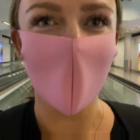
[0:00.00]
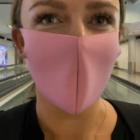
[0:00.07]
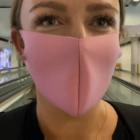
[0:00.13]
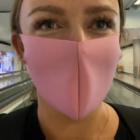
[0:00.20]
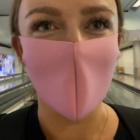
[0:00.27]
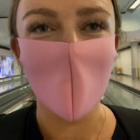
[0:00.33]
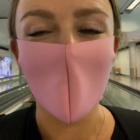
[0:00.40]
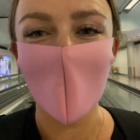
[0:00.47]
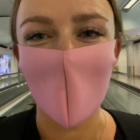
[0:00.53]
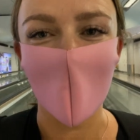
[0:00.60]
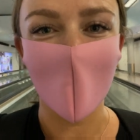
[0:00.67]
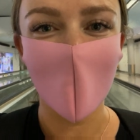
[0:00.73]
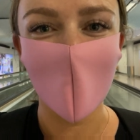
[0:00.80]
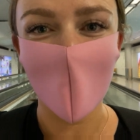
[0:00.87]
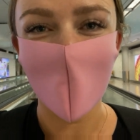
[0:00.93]
I was on a mission
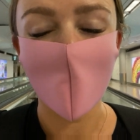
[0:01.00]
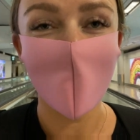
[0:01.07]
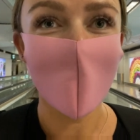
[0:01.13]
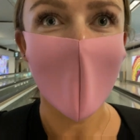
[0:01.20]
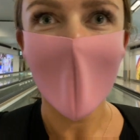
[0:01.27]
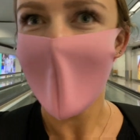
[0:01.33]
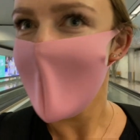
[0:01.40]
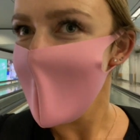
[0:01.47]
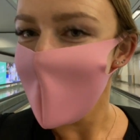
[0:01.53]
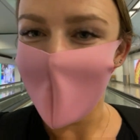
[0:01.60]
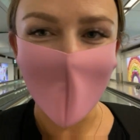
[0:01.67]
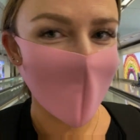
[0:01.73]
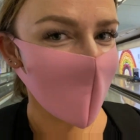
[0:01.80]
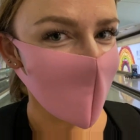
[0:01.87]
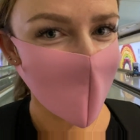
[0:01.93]
because I've
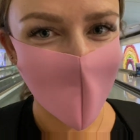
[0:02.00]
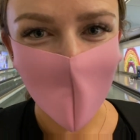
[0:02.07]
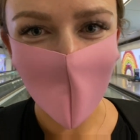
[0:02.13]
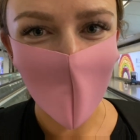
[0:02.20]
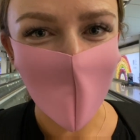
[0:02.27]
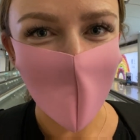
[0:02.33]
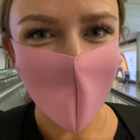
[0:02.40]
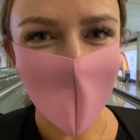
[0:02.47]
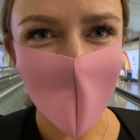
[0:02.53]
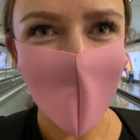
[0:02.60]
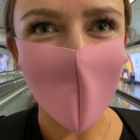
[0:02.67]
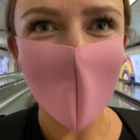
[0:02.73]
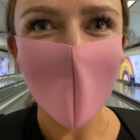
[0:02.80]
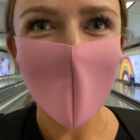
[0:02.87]
done this route before.